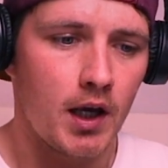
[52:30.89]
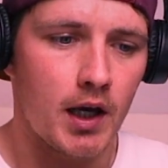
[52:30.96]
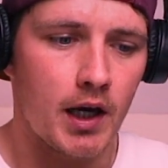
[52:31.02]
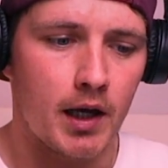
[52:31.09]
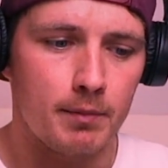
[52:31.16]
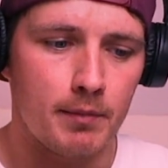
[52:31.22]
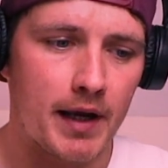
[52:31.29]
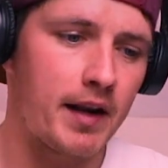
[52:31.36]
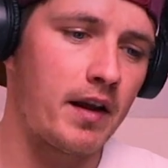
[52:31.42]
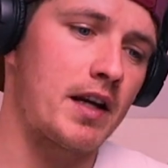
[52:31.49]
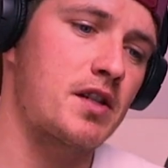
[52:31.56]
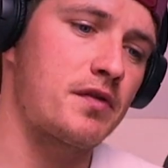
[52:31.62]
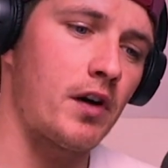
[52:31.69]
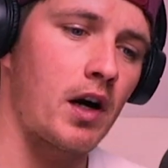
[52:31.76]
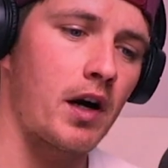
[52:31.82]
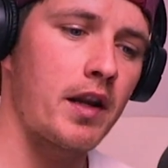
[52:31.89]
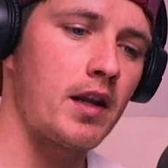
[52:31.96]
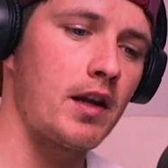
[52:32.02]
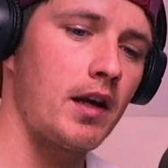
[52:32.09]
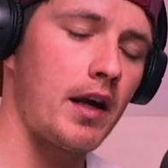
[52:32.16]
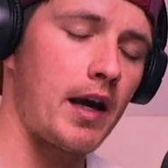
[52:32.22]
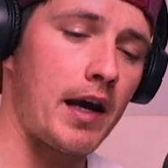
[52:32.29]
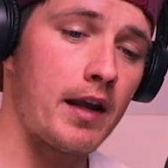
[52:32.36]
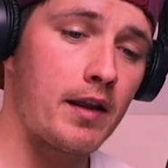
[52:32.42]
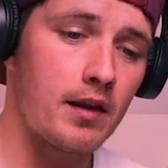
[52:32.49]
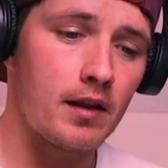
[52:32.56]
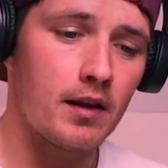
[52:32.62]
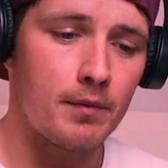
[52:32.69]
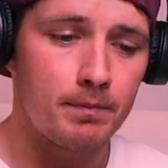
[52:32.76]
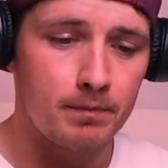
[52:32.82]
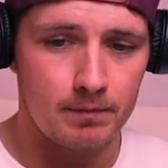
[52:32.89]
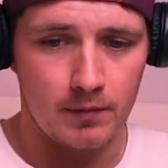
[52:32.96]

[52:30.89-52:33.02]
and made it this far in the